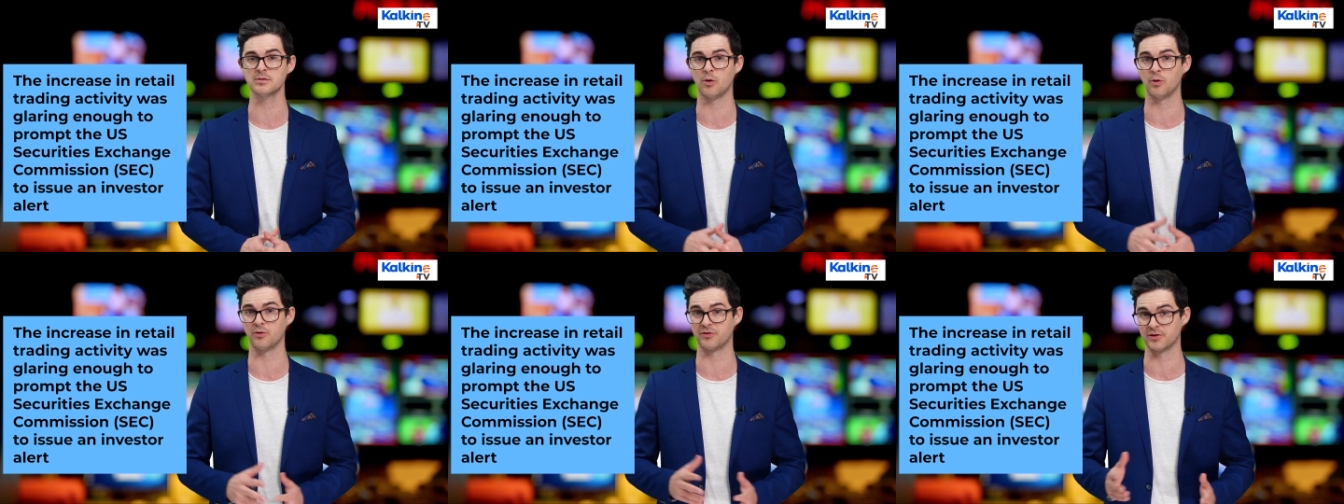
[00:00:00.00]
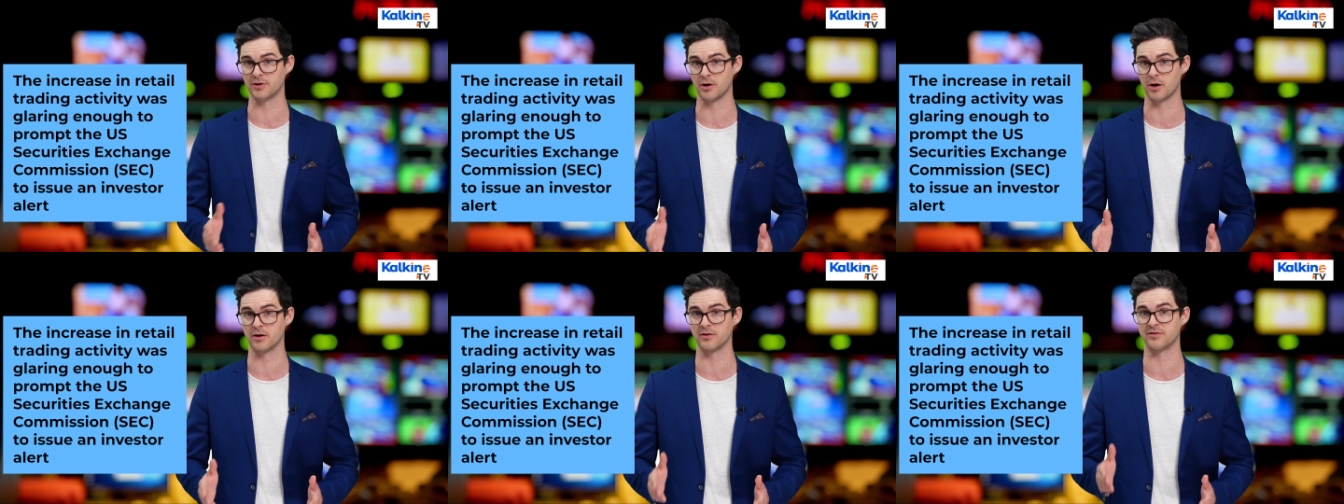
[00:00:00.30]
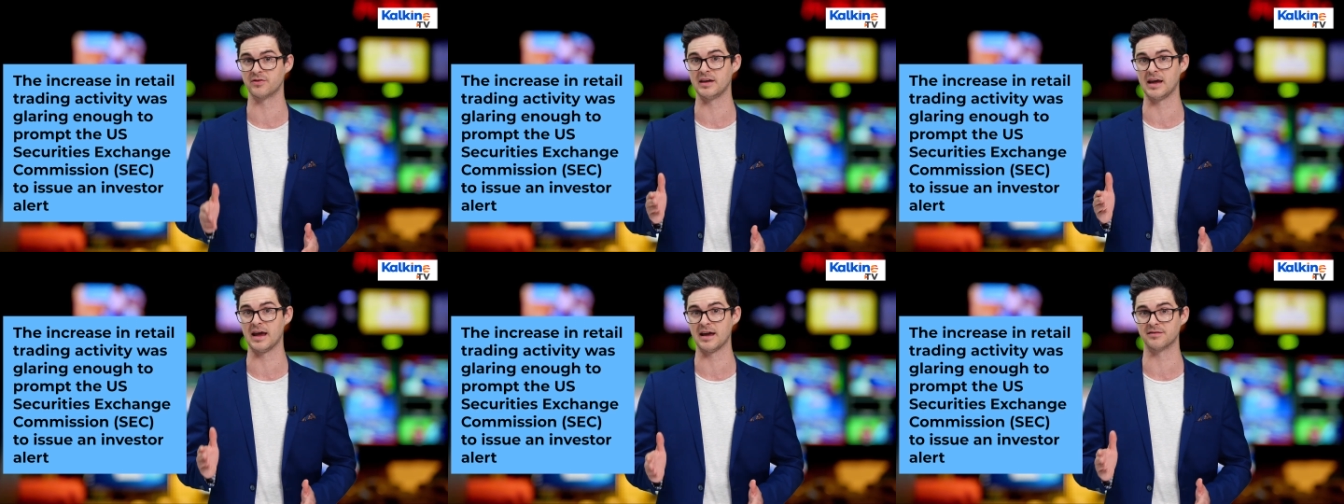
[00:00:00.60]
also known
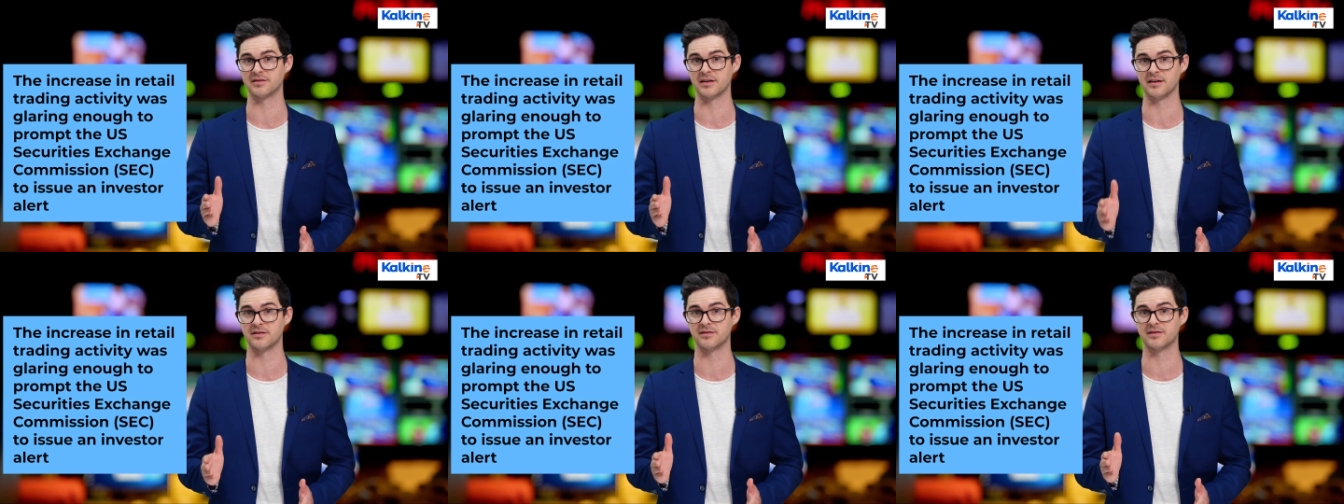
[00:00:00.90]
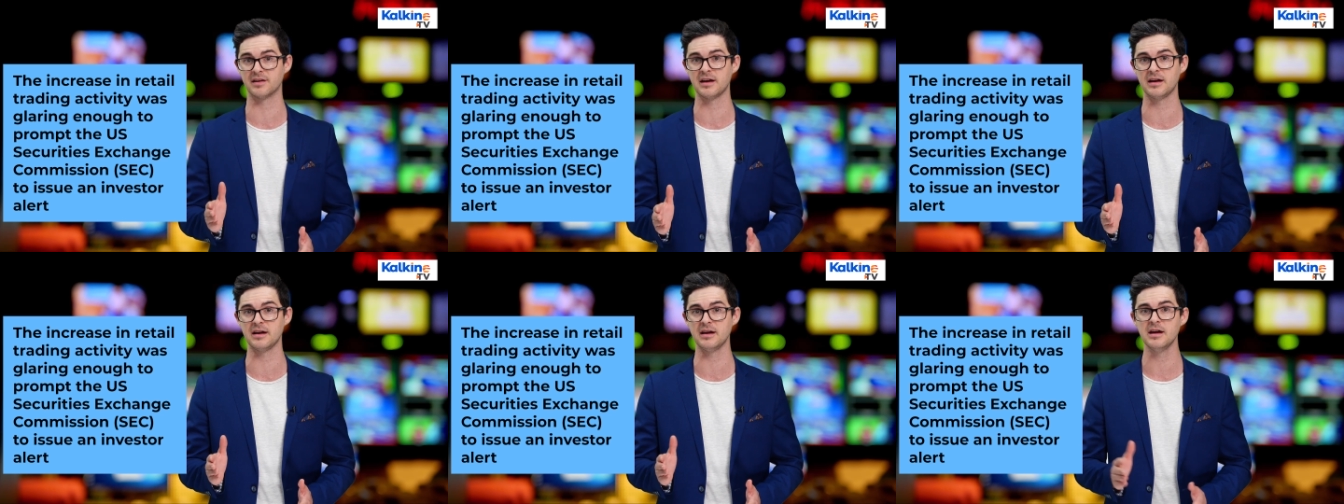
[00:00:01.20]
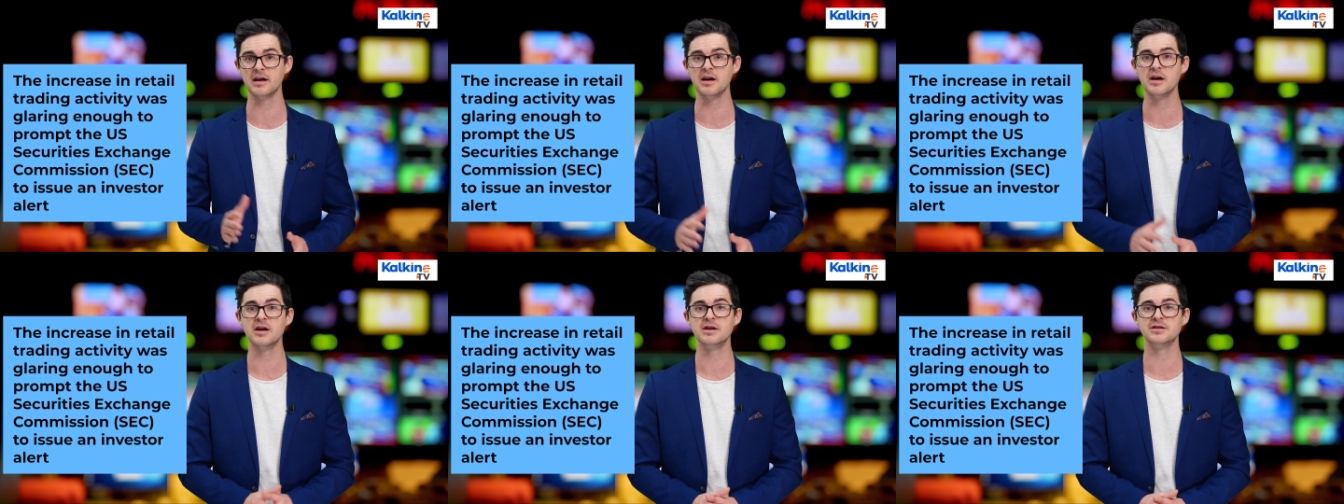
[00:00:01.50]
as the
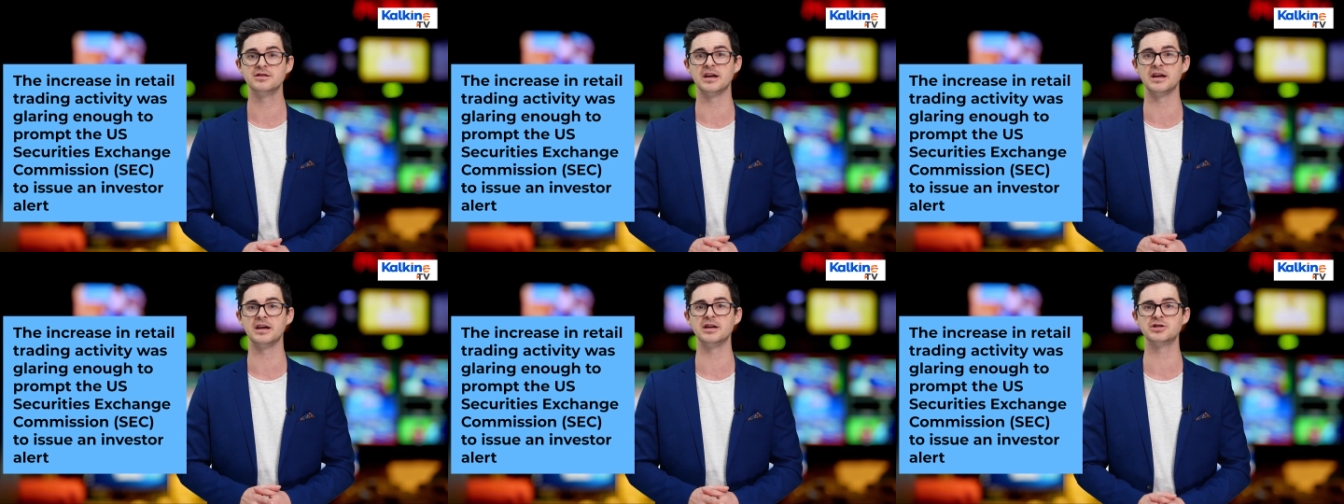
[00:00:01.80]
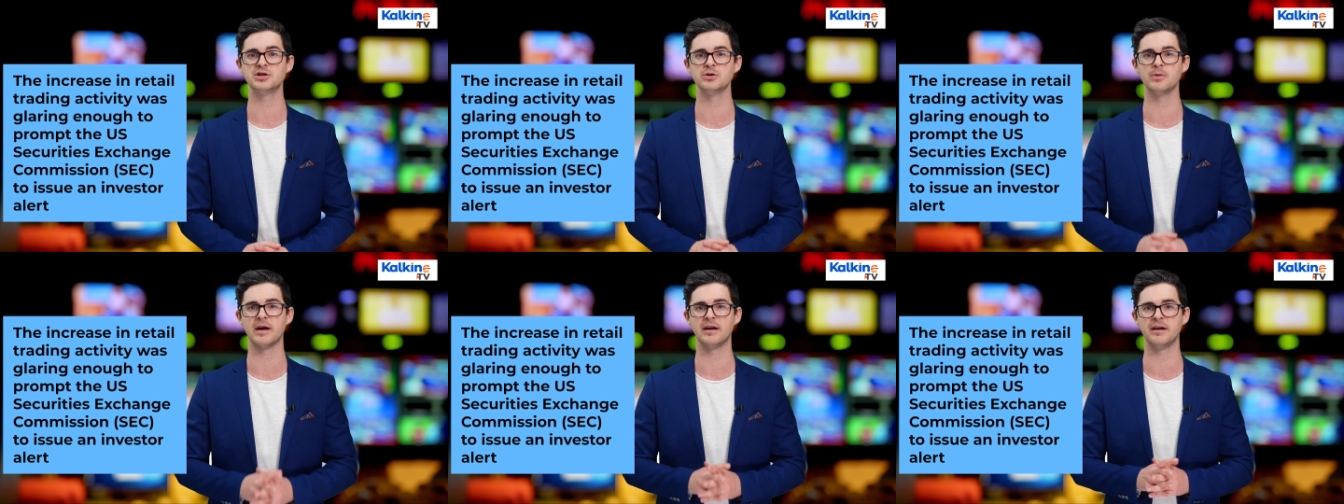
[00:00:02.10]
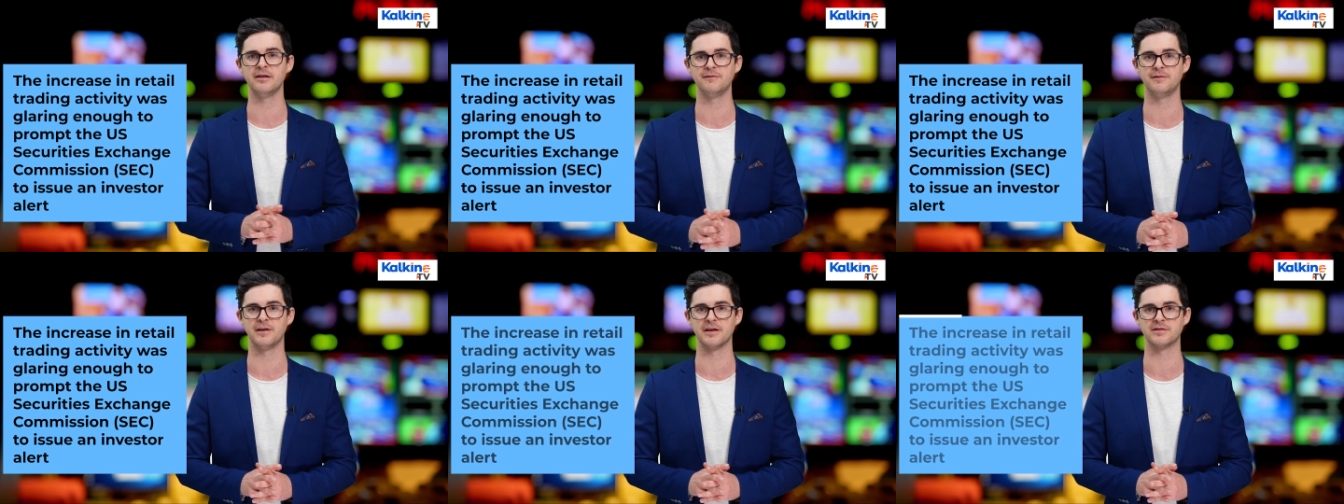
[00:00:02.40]
SEC, to issue an
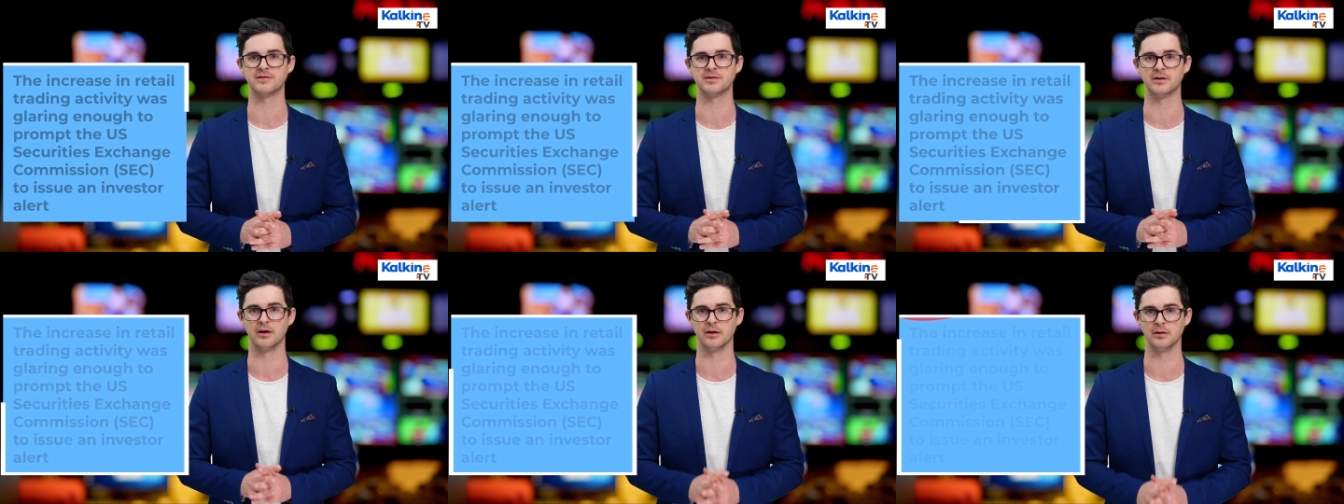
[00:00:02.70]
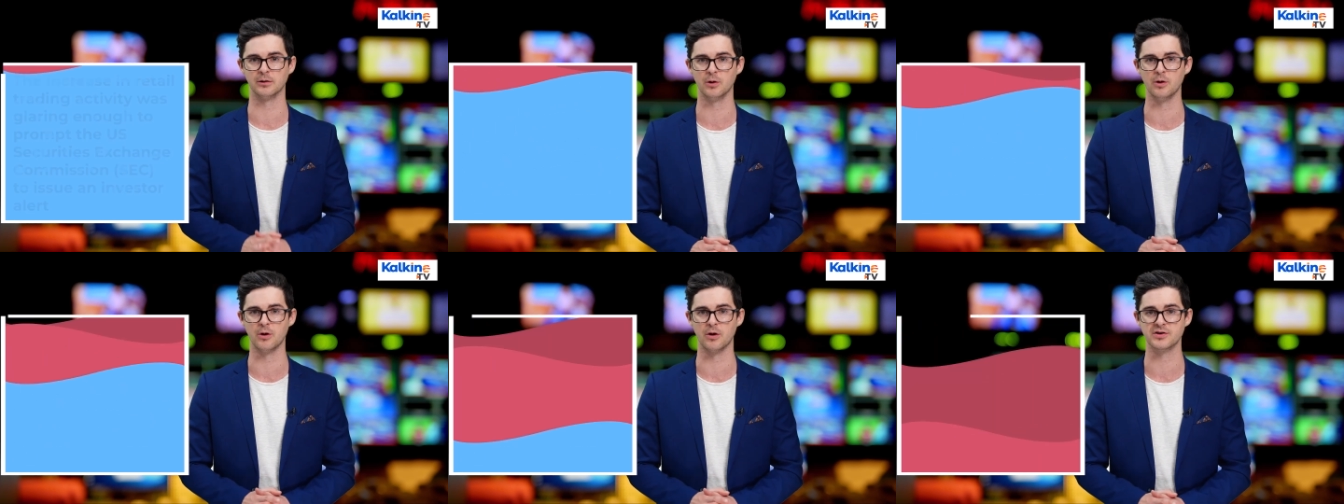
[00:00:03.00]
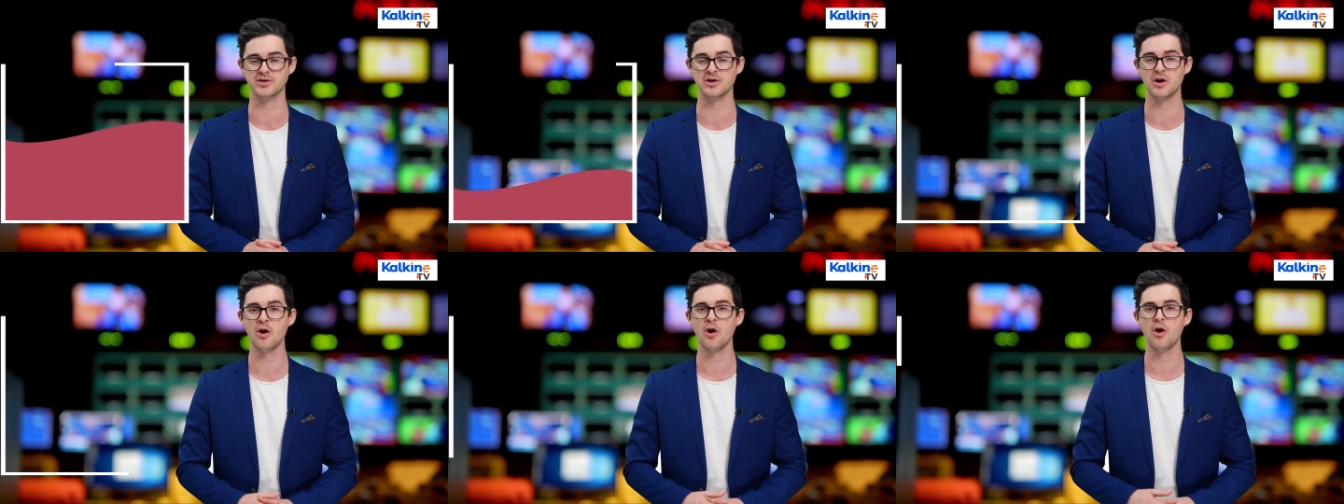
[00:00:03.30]
investor alert,